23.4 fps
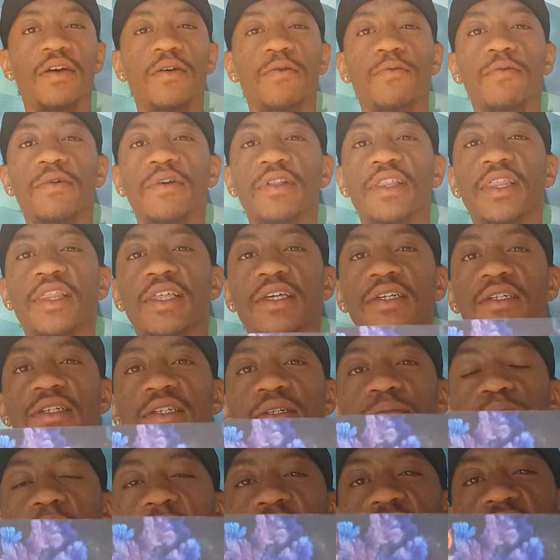with this
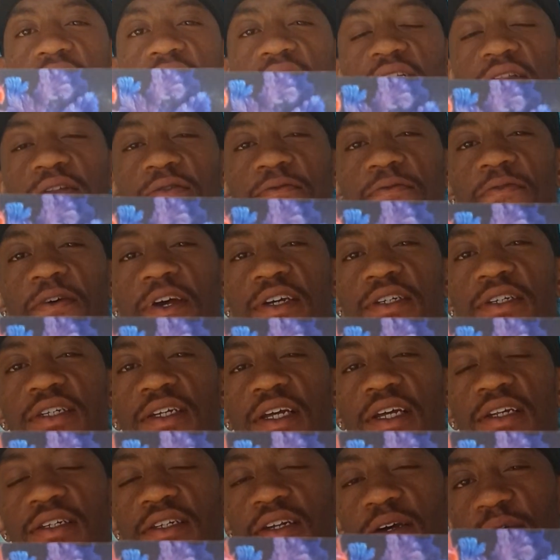masculine face
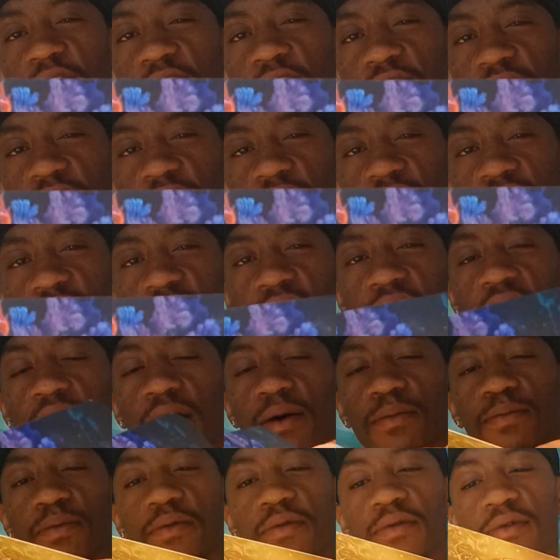that's up here in the
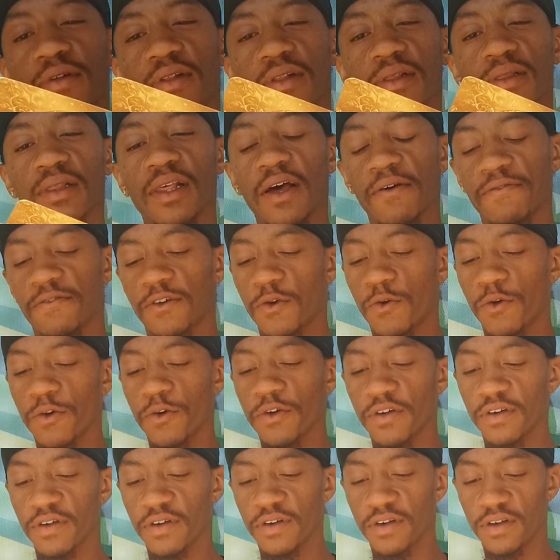top left
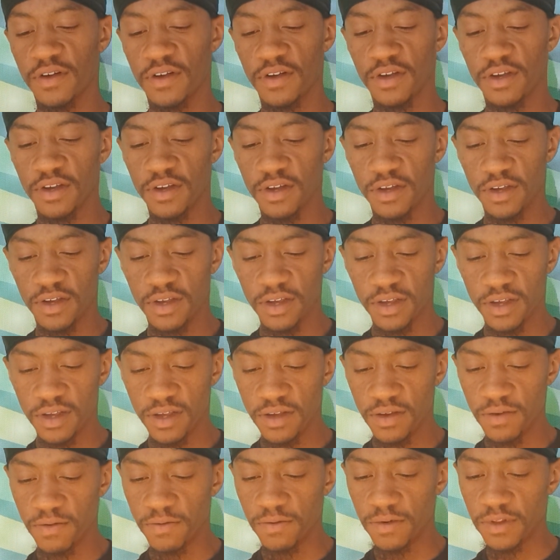corner,
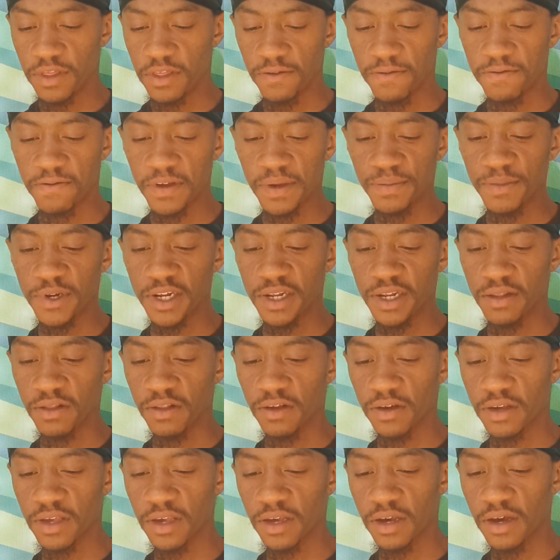with the feminine
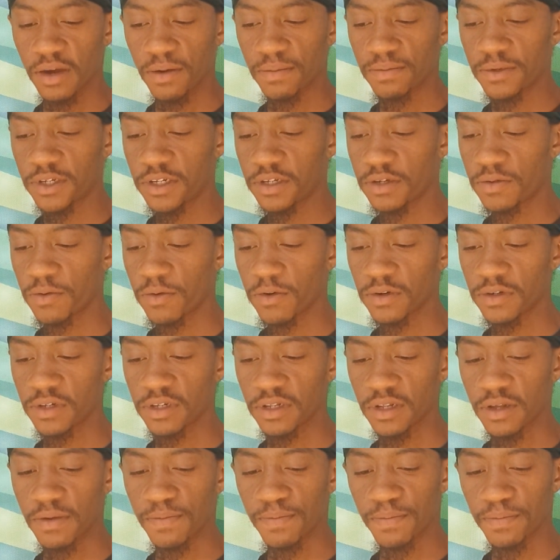looking up towards
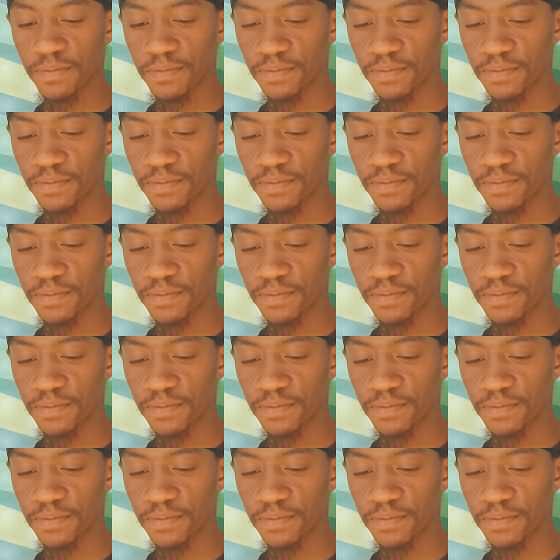them.